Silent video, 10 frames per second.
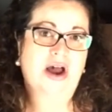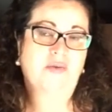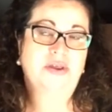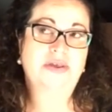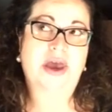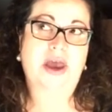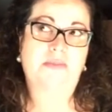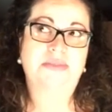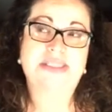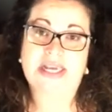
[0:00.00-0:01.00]
out with
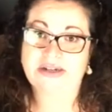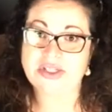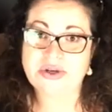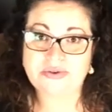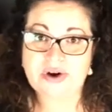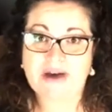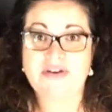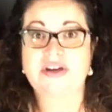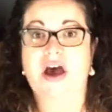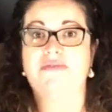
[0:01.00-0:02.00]
standalone
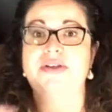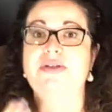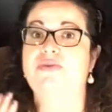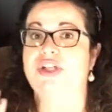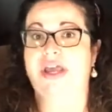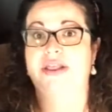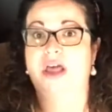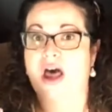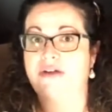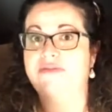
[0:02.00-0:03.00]
graphic novels, which I
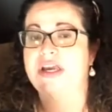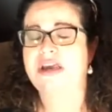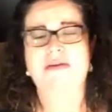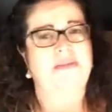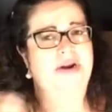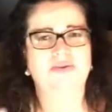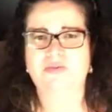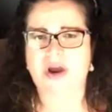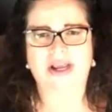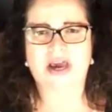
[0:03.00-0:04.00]
loved, but I
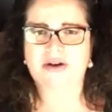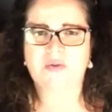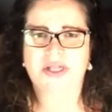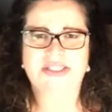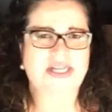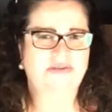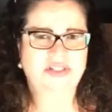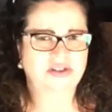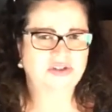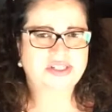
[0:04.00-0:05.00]
was running out of ones that I
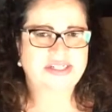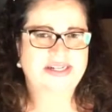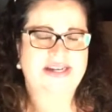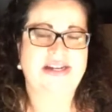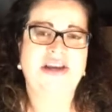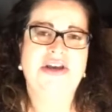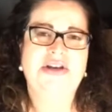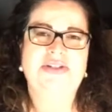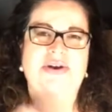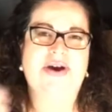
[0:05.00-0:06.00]
was interested in.
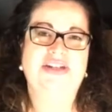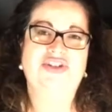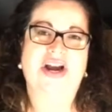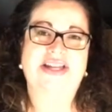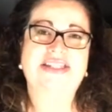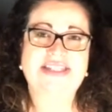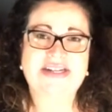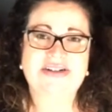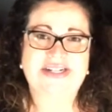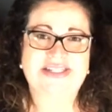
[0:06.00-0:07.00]
So I tried
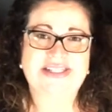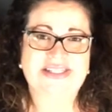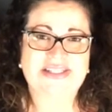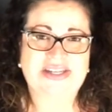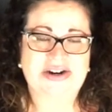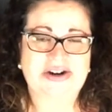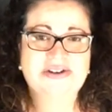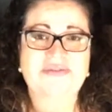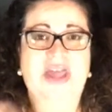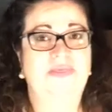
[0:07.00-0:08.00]
series this
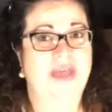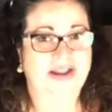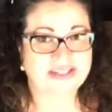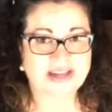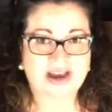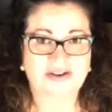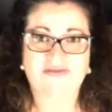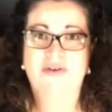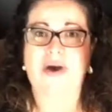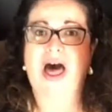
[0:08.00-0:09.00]
year and that's gone
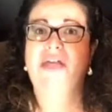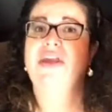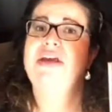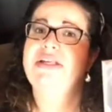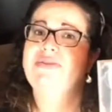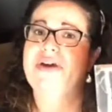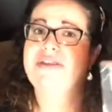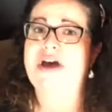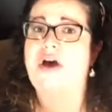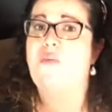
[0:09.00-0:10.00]
over well. So I
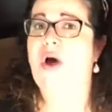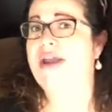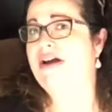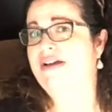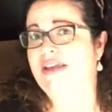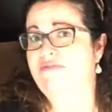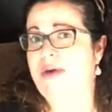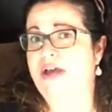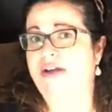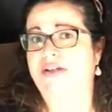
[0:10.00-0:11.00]
thought, why not give
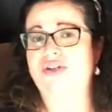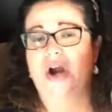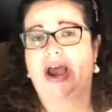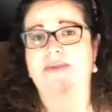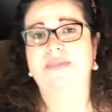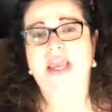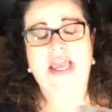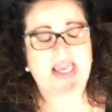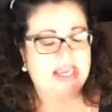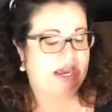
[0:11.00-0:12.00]
manga a try?
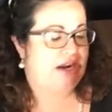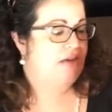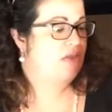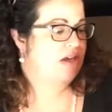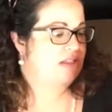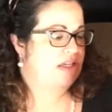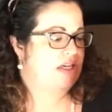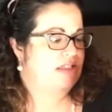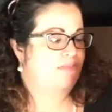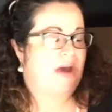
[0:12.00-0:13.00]
And this
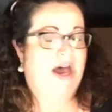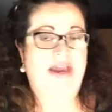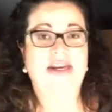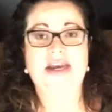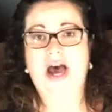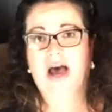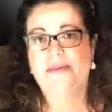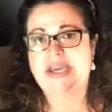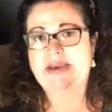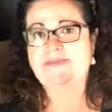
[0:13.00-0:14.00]
is by
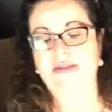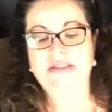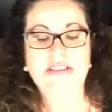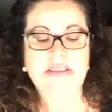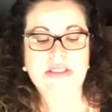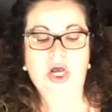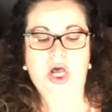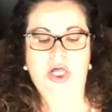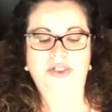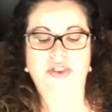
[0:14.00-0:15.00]
Nagabe. This is
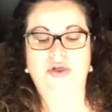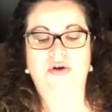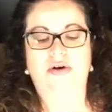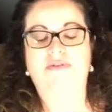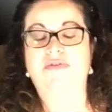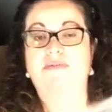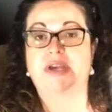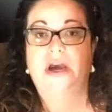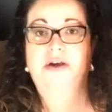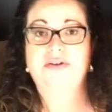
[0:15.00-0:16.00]
called The Girl from
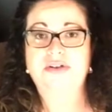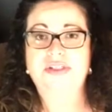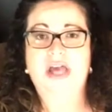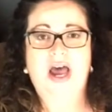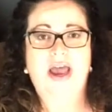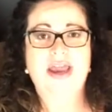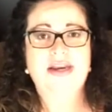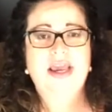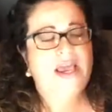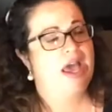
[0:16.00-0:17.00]
the Other Side.
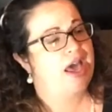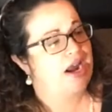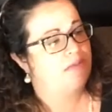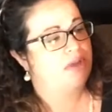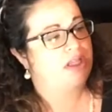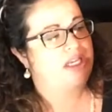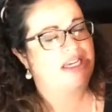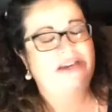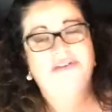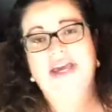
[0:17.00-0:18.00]
And I
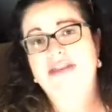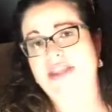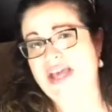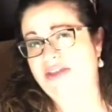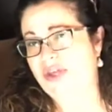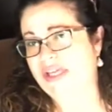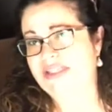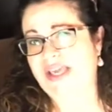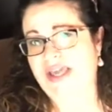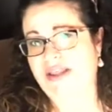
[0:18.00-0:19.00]
believe, I think
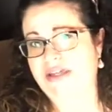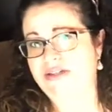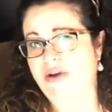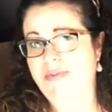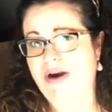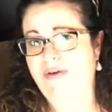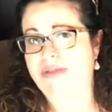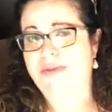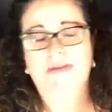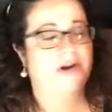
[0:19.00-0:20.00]
it's Gaelic, so bear
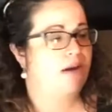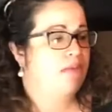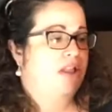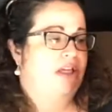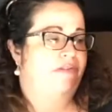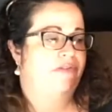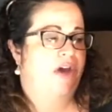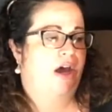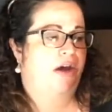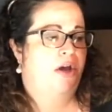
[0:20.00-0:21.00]
with me, but I believe
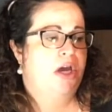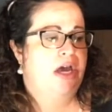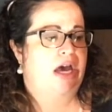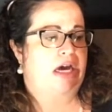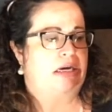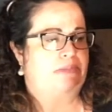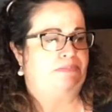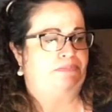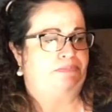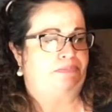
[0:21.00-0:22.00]
the
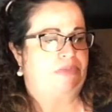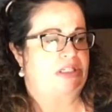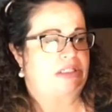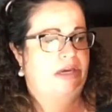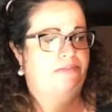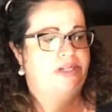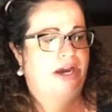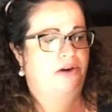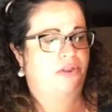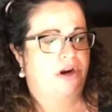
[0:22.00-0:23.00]

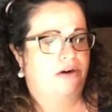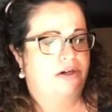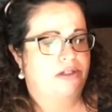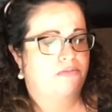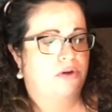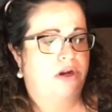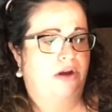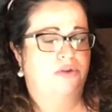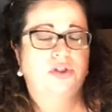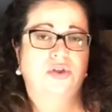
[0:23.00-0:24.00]
subtitle there is
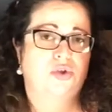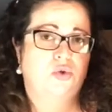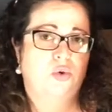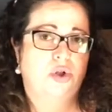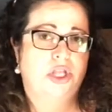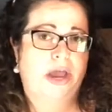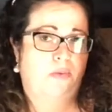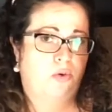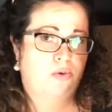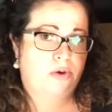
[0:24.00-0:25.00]
pronounced
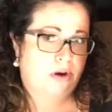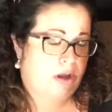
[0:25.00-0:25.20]
Sulerun.